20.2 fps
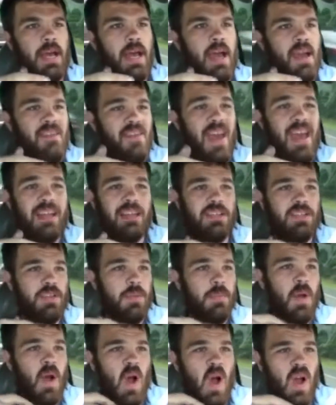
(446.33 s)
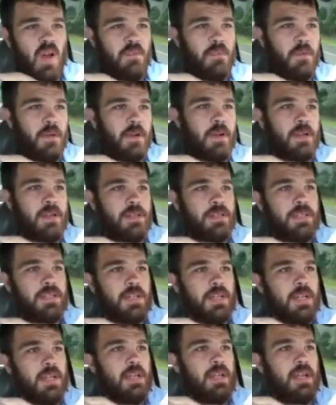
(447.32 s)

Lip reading: I've had some offers